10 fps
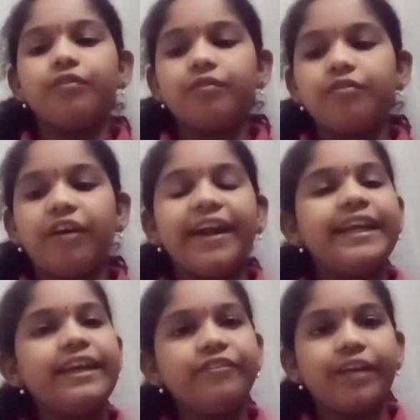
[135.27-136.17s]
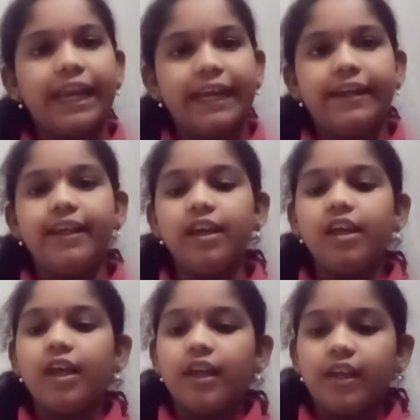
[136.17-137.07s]
Finding variety
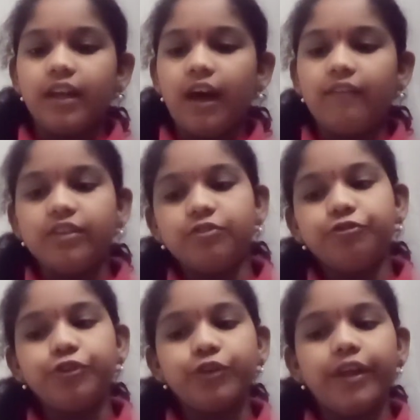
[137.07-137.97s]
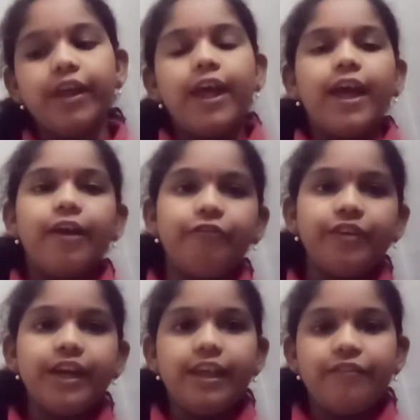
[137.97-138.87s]
in our food. Every
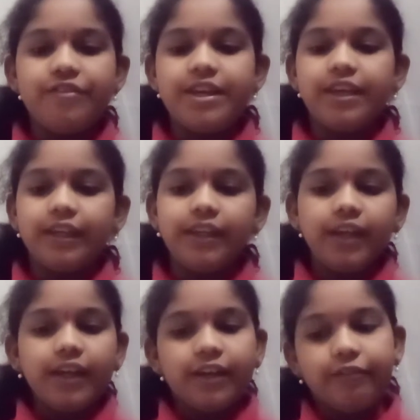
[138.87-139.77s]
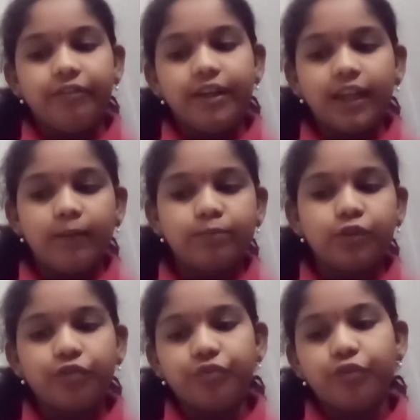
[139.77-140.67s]
day we eat different types of
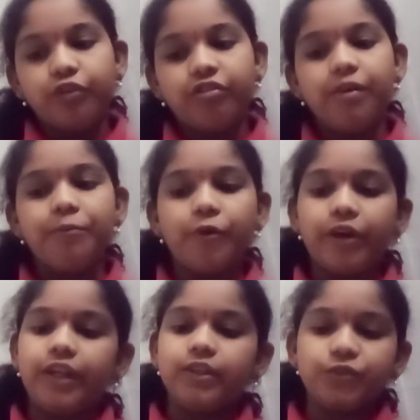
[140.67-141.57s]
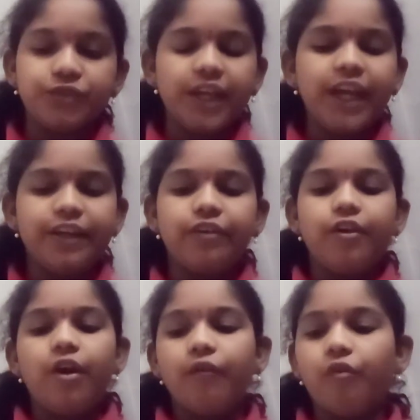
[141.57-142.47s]
food from morning to night.
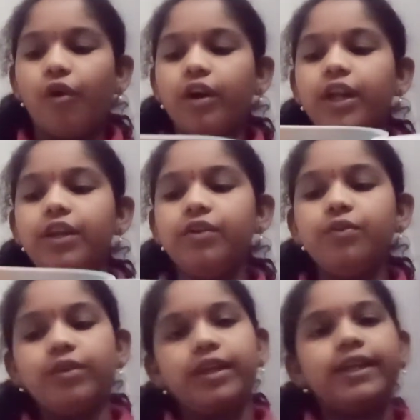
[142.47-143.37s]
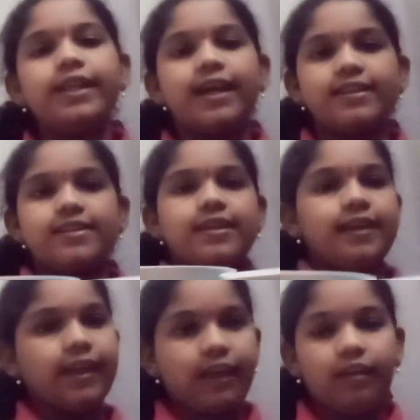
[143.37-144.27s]
What did you eat yesterday?